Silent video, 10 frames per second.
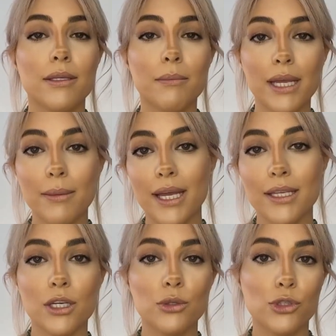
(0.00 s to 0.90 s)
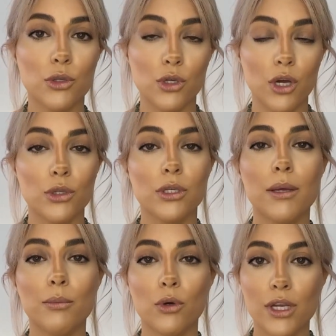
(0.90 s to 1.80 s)
To make my nose look longer
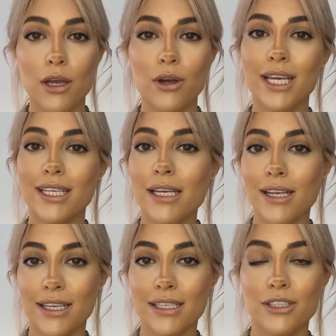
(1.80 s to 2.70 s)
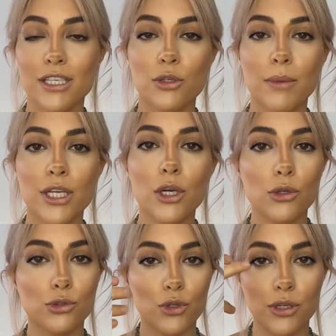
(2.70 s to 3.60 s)
and more elongated, I continue my
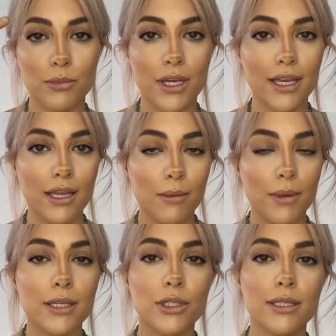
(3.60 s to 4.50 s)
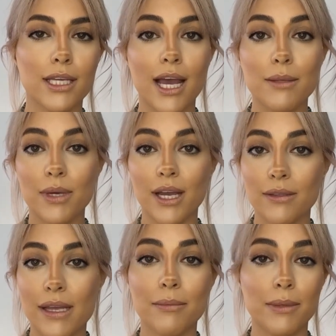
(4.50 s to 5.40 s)
contour and bring it up under the eyebrow,
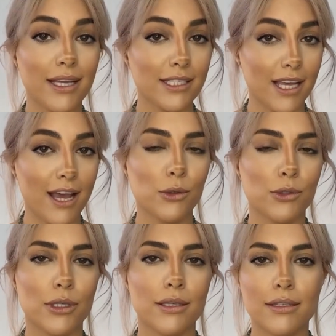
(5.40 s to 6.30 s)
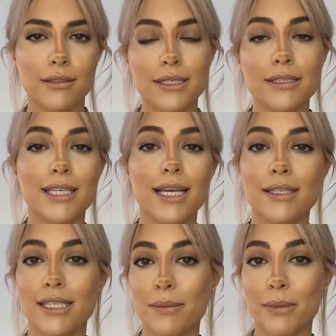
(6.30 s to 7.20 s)
then blend it out. This
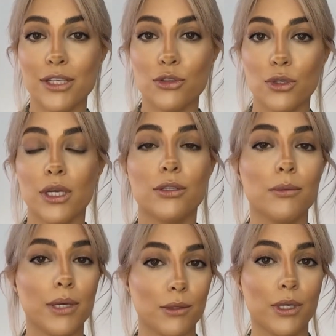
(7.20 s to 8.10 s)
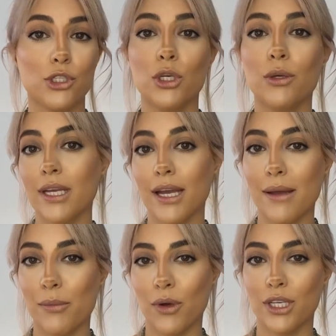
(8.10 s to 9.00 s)
technique makes your nose appear much longer
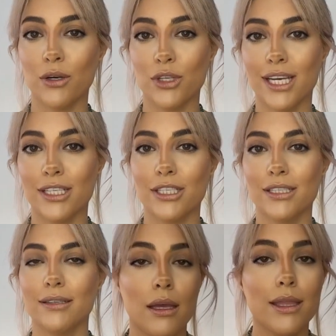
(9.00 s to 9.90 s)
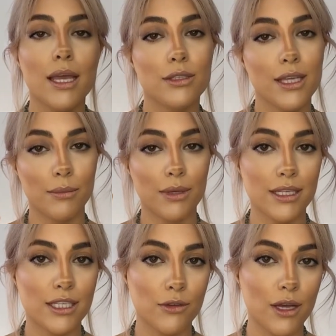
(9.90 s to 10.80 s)
and more elongated. Now start
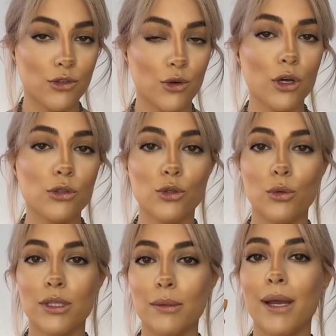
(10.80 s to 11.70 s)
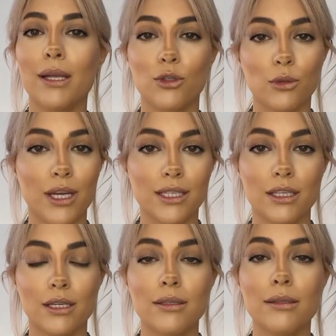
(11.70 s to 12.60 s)
blending around your contour with a micro
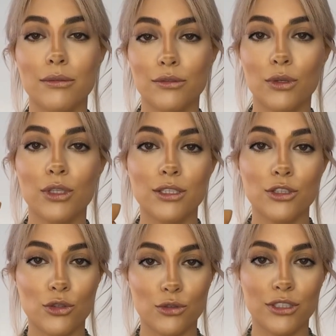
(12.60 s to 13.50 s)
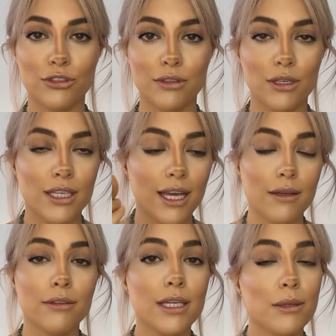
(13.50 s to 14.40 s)
blender. You need to do this very
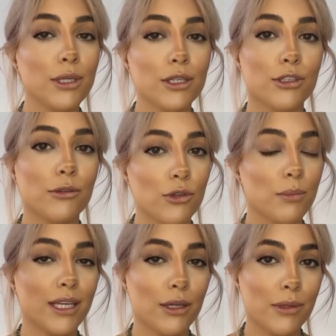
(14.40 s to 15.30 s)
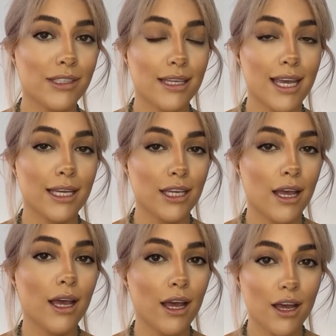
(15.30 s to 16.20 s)
carefully because if you make a mistake,
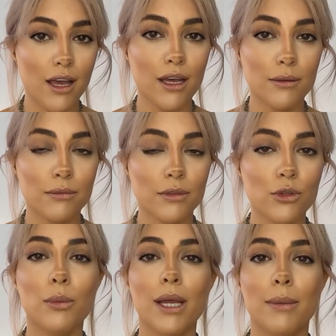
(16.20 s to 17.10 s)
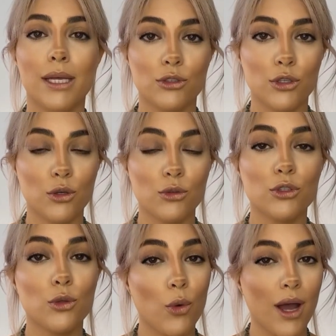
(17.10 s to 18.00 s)
you might make your nose
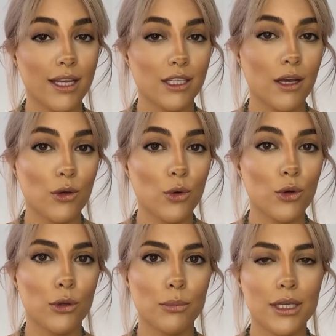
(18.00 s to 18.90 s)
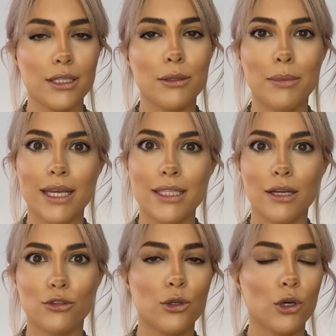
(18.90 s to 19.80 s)
look wider or completely blend
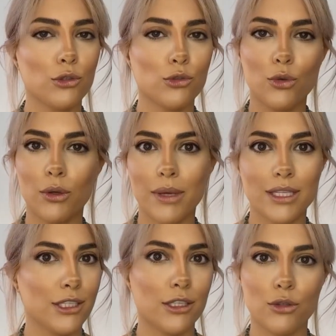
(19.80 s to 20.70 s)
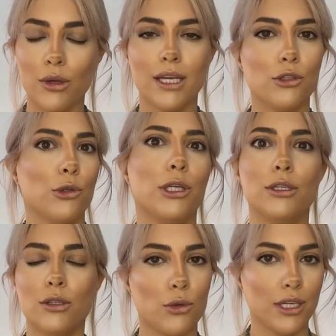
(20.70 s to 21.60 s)
out your contour, making it look like you
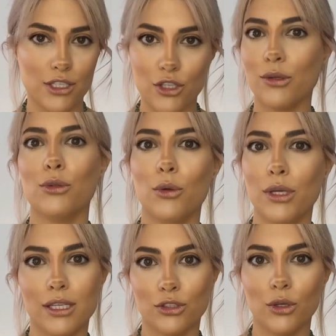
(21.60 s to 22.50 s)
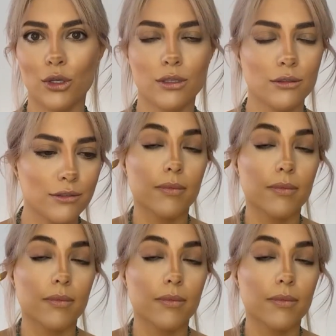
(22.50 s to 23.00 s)
didn't do any contouring at all.